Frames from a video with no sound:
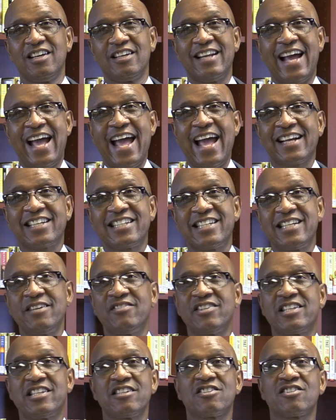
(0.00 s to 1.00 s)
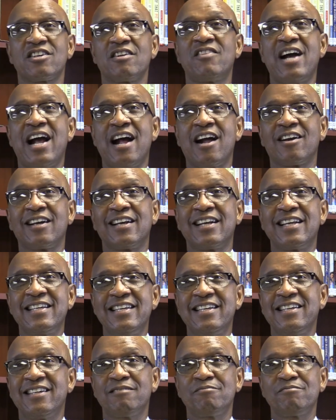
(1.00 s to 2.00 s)
the activities of our
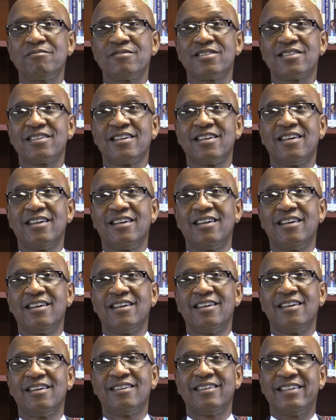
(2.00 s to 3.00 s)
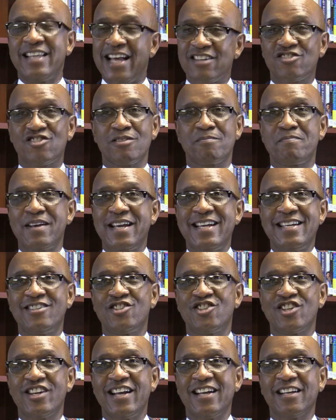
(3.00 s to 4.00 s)
limbs, that's a
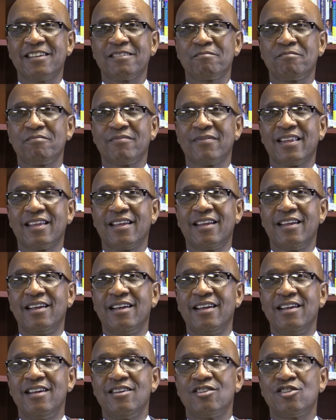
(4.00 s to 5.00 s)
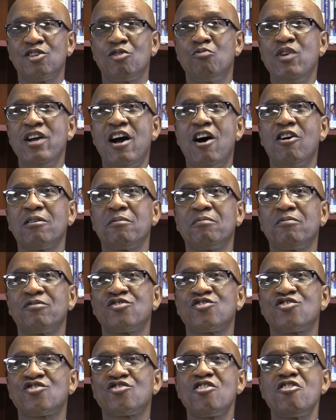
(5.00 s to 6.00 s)
paycheck. So we ought to
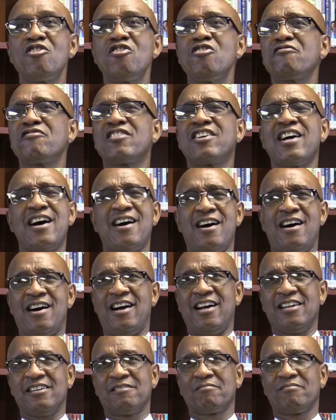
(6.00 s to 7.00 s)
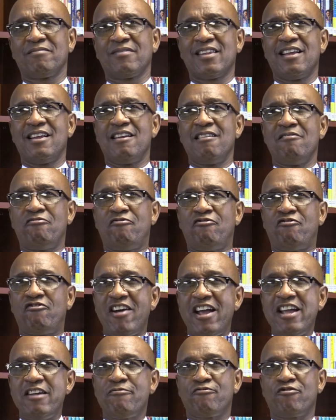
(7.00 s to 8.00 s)
serve God
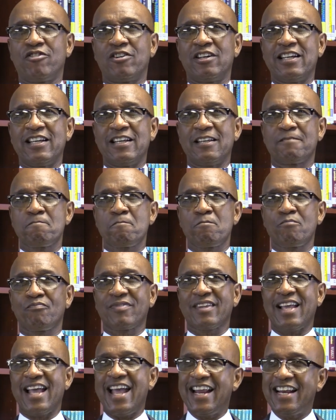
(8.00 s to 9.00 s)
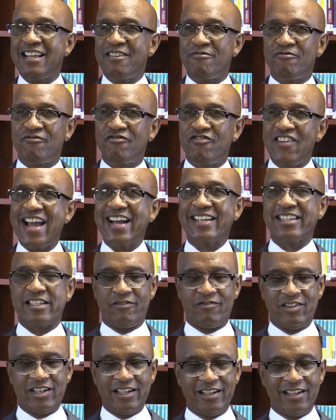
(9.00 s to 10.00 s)
faithfully and
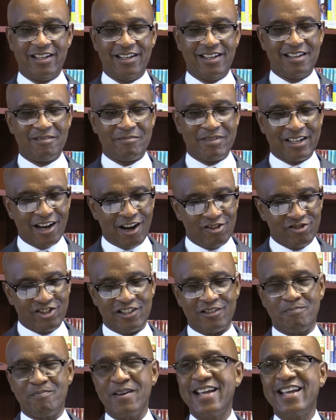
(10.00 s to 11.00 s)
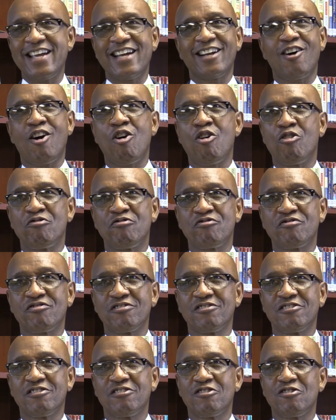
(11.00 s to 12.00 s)
effectively because it's paying off
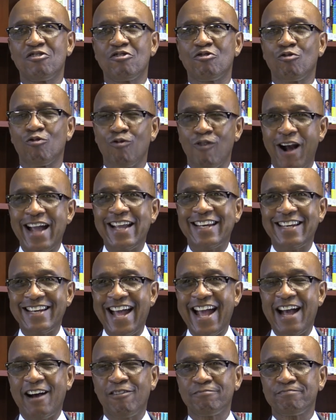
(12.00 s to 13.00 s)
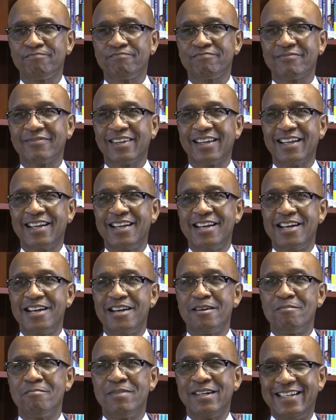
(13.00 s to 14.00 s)
right now.
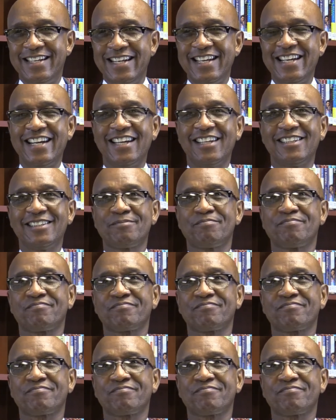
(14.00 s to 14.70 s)
But then,